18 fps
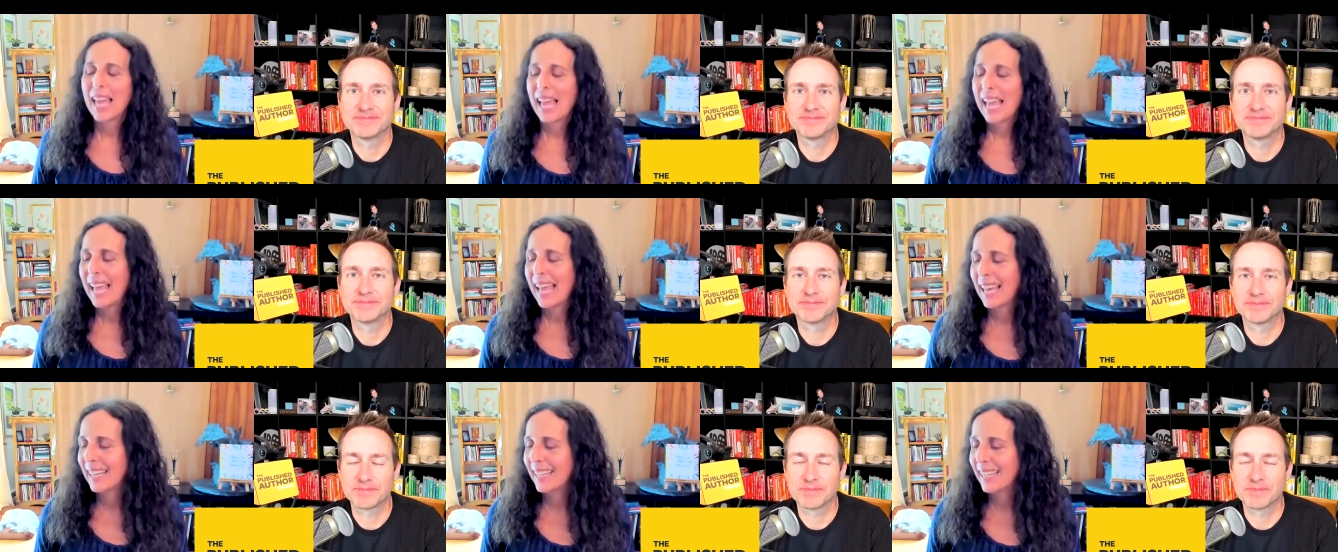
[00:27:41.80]

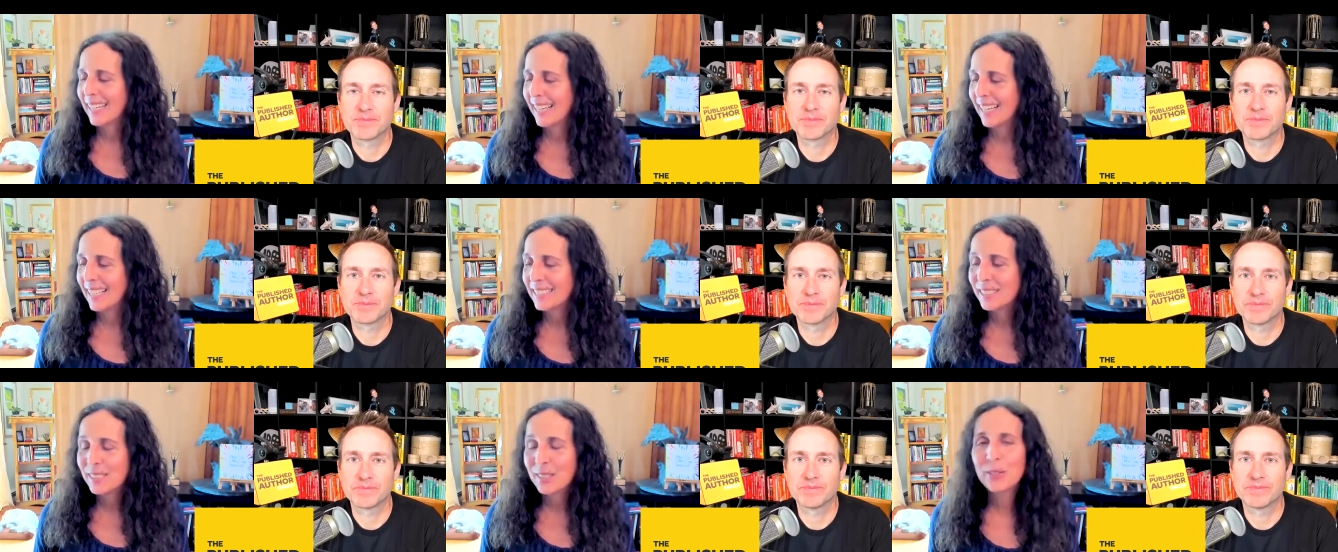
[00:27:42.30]
Speaker 1: And
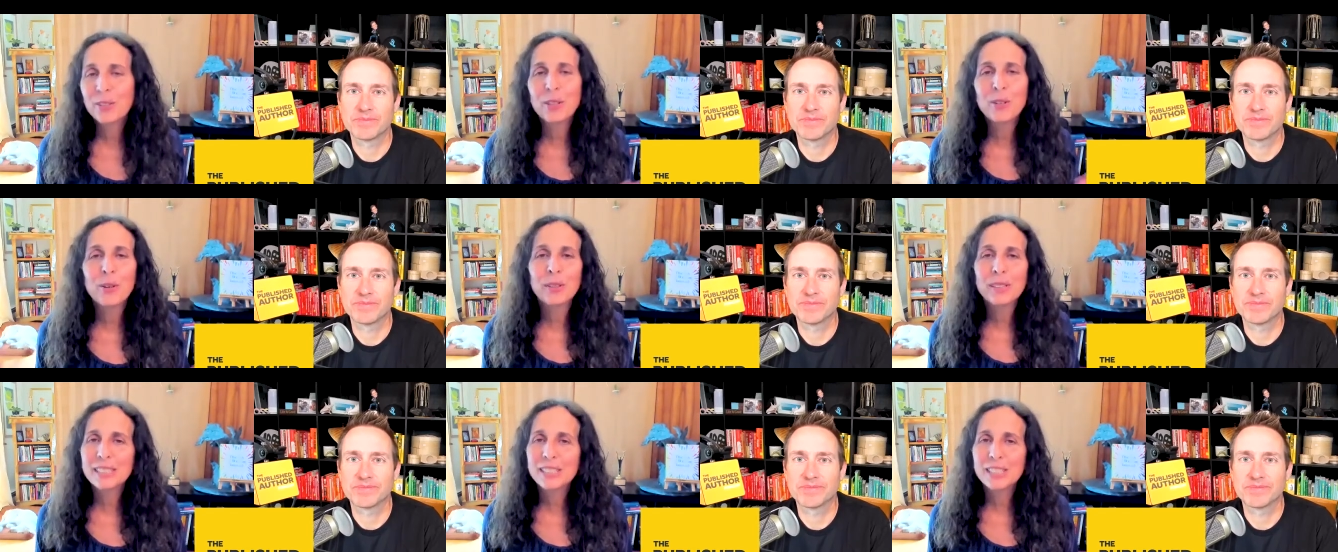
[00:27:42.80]
uh, so you
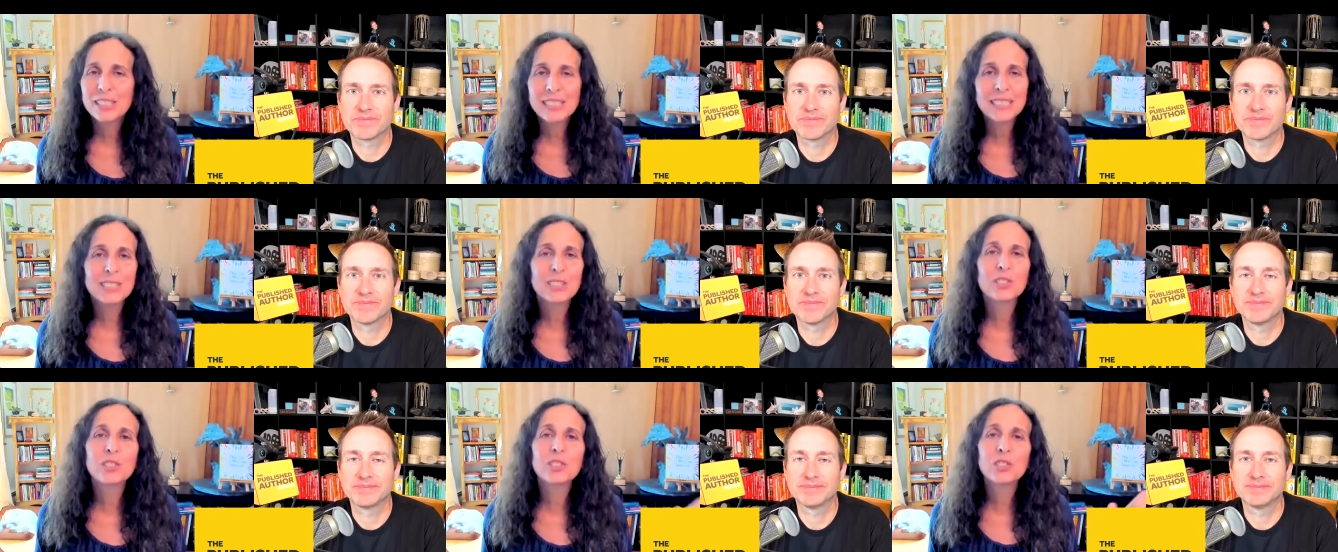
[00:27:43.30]
know, just
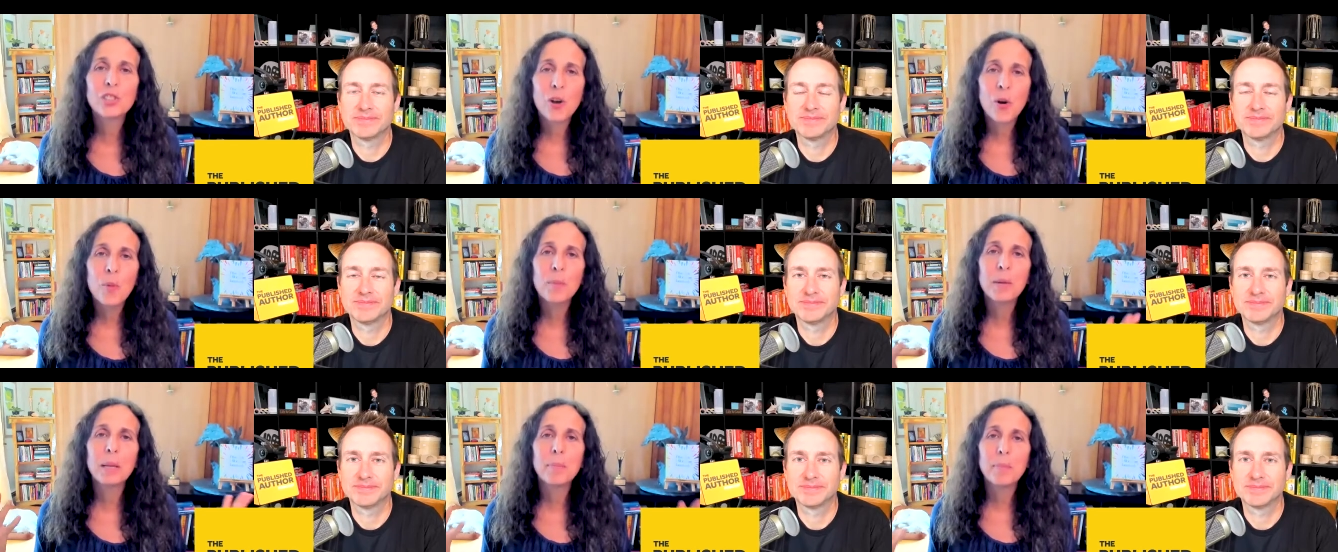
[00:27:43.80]
there's so
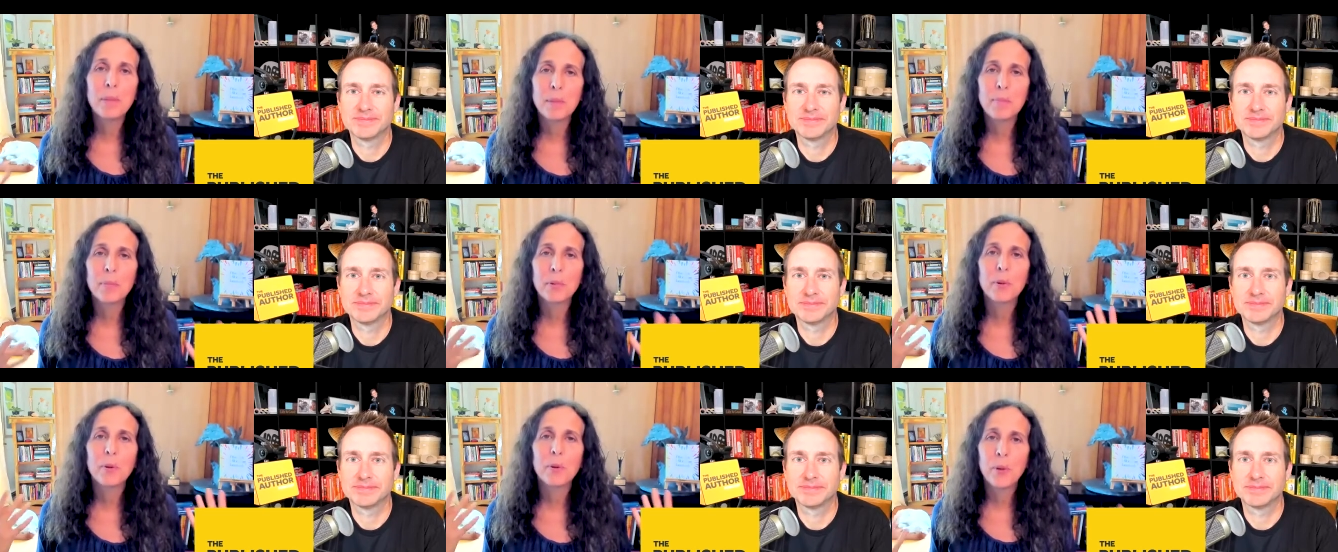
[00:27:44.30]
many
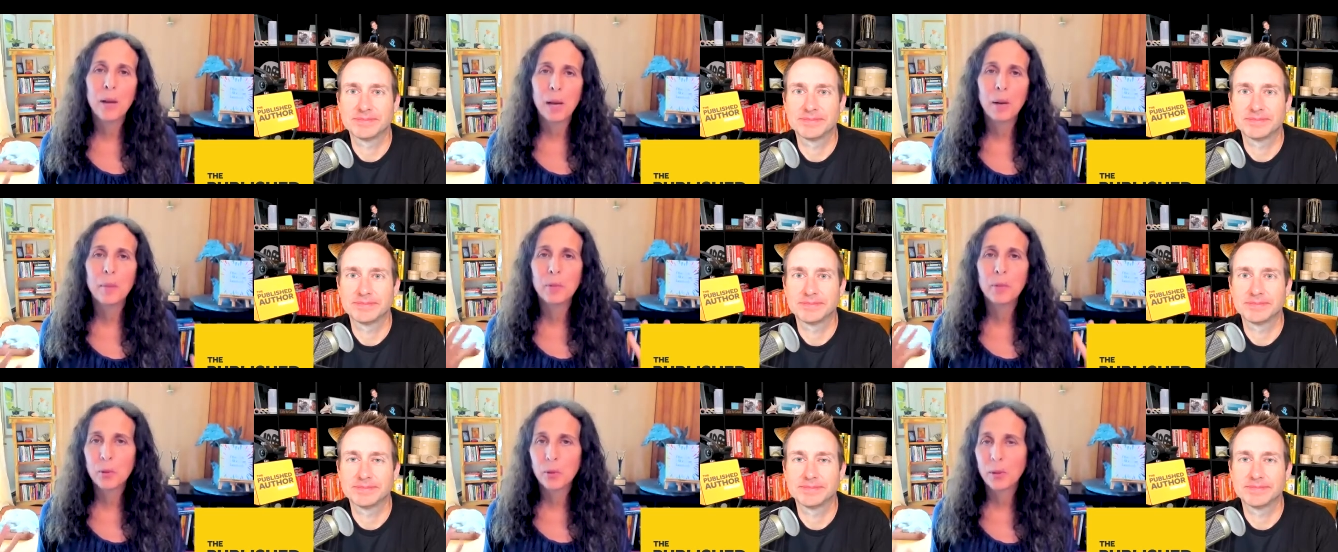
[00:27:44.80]
people who
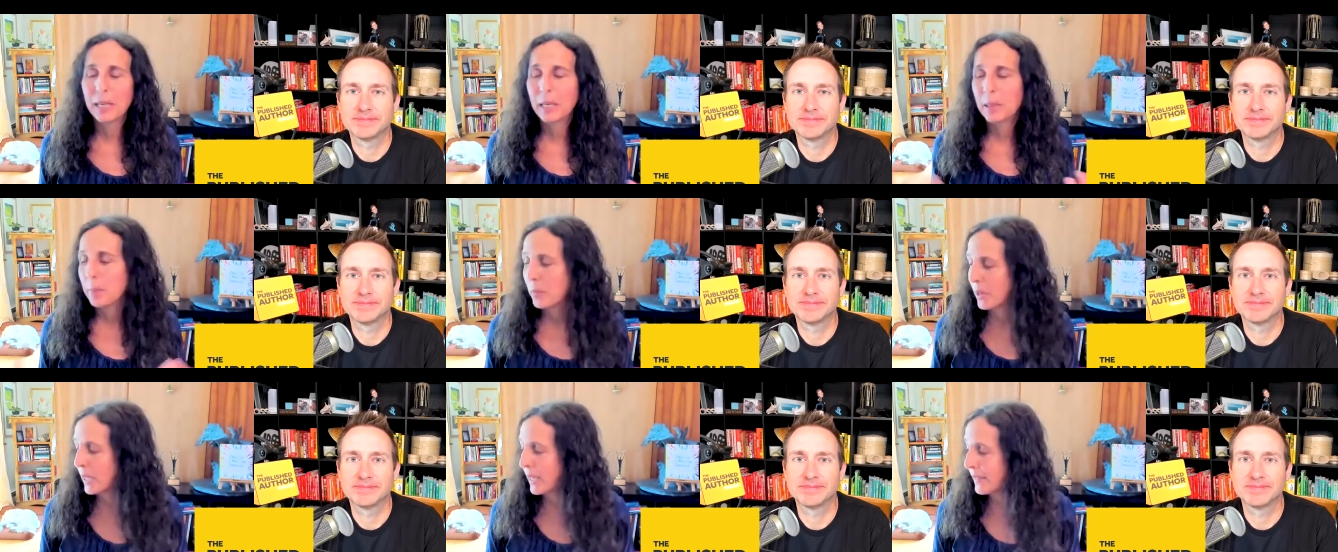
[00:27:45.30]
help you create a
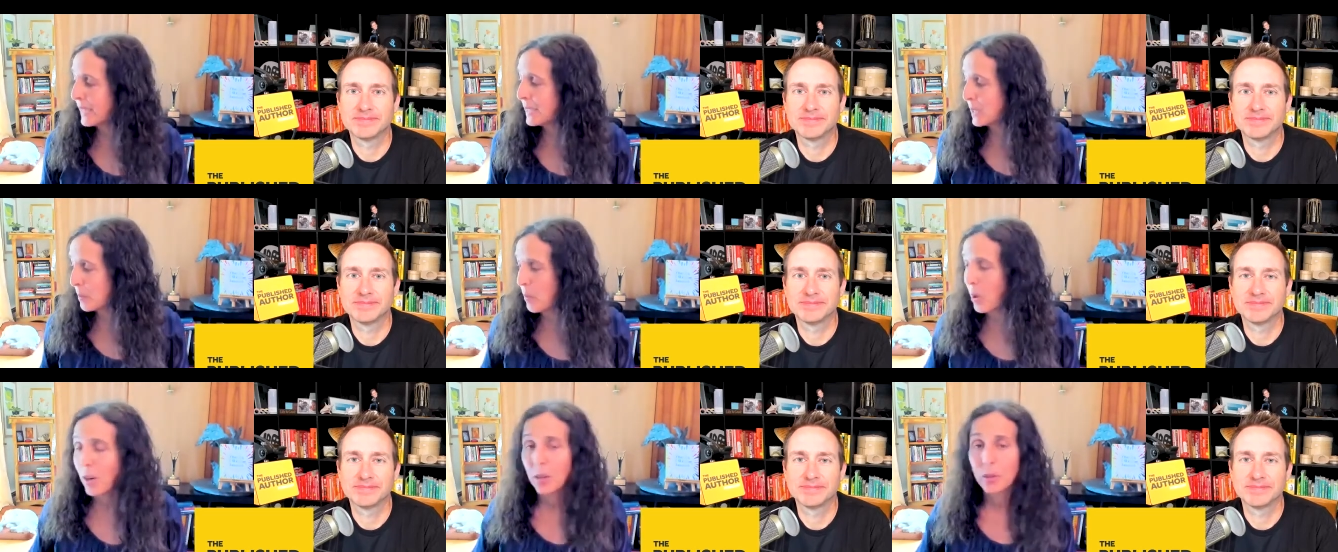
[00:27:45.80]
book, and then
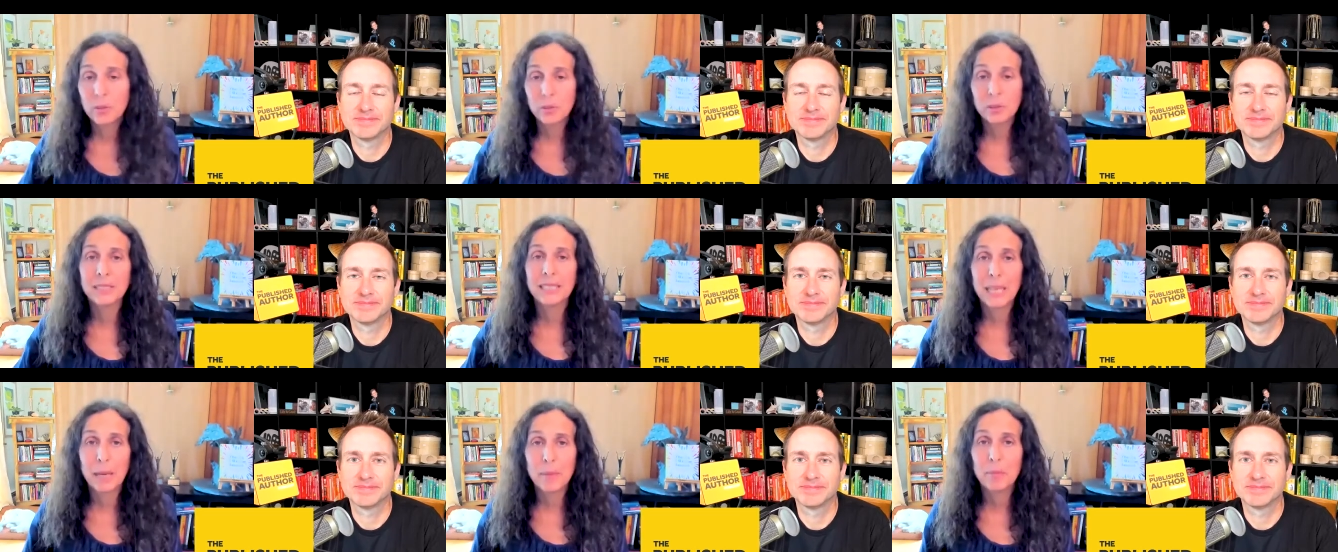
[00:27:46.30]
Tamara, who
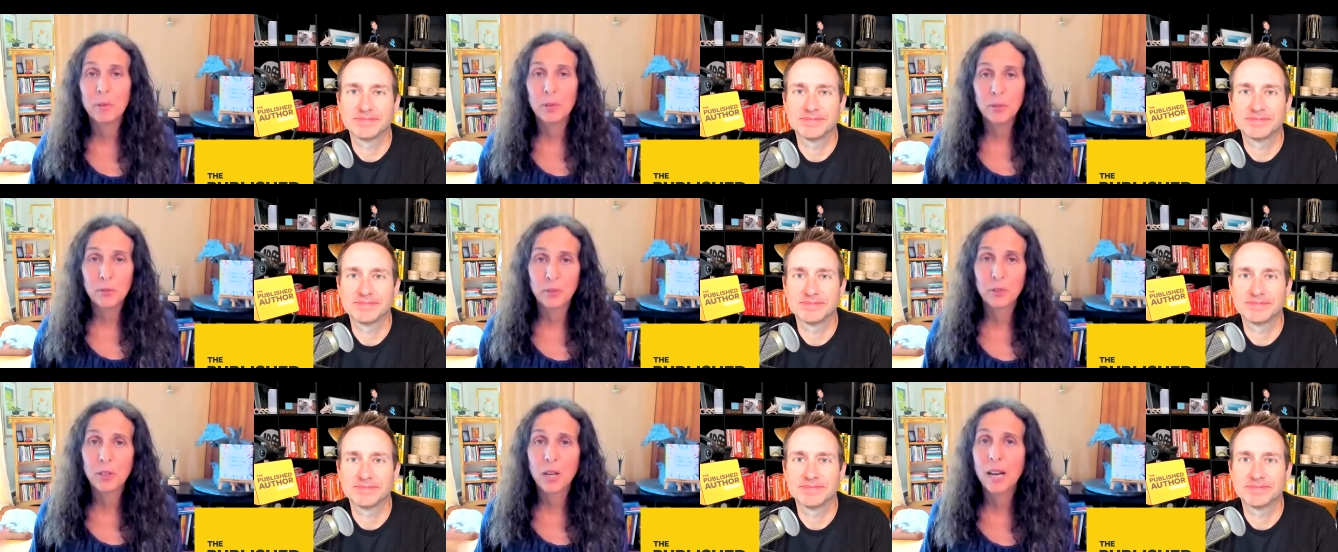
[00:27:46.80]
did that
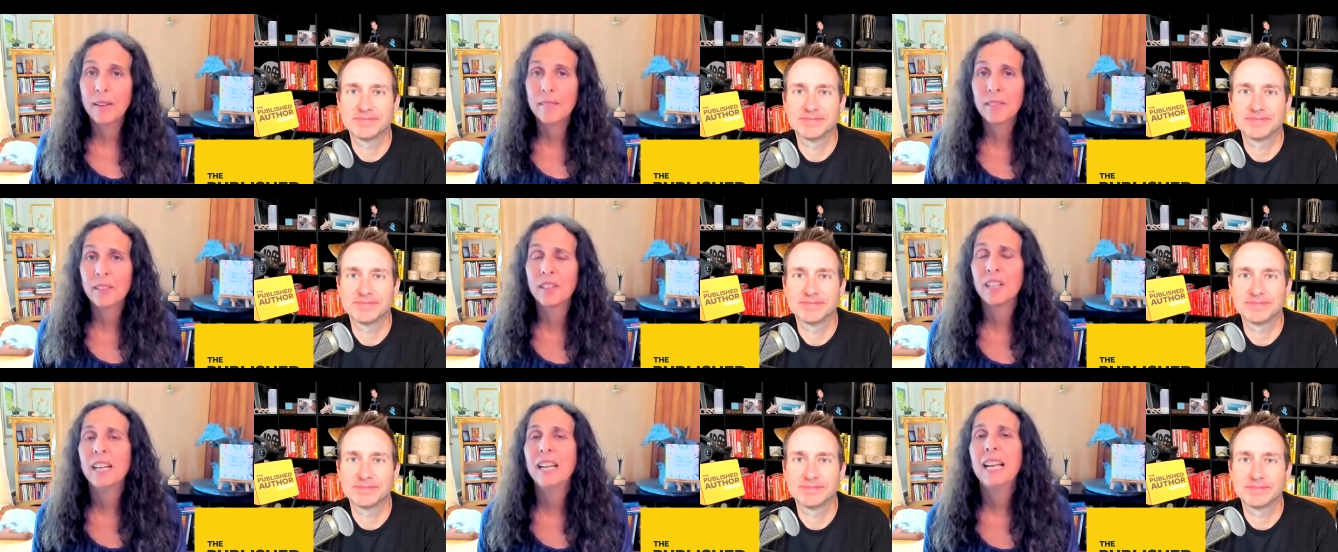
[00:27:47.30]
beautiful
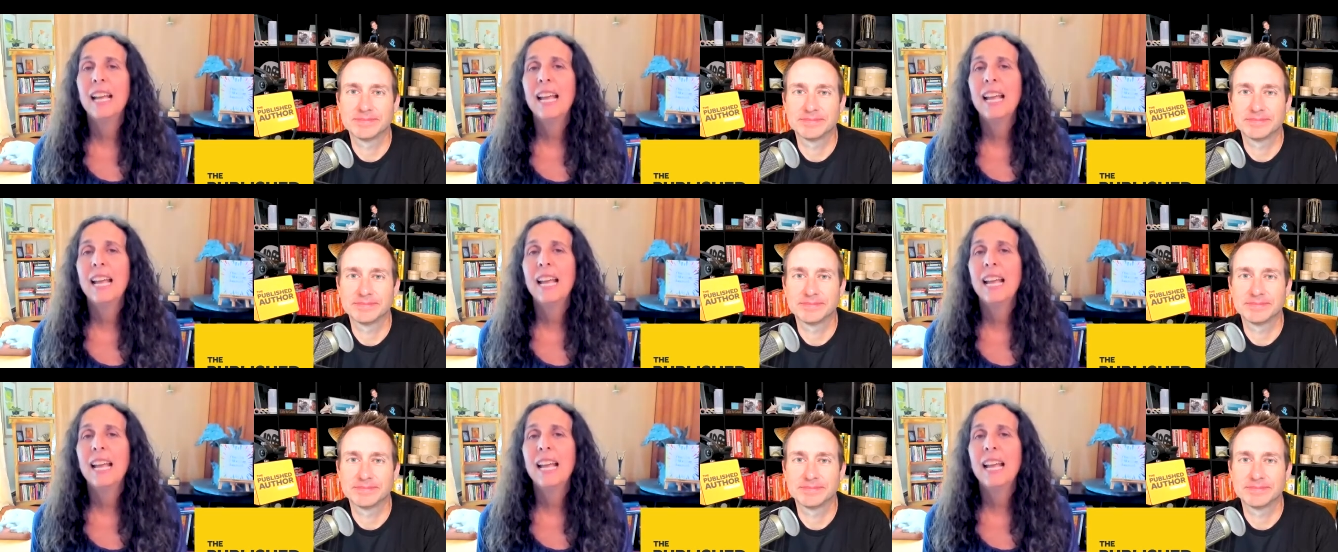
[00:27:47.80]
cover,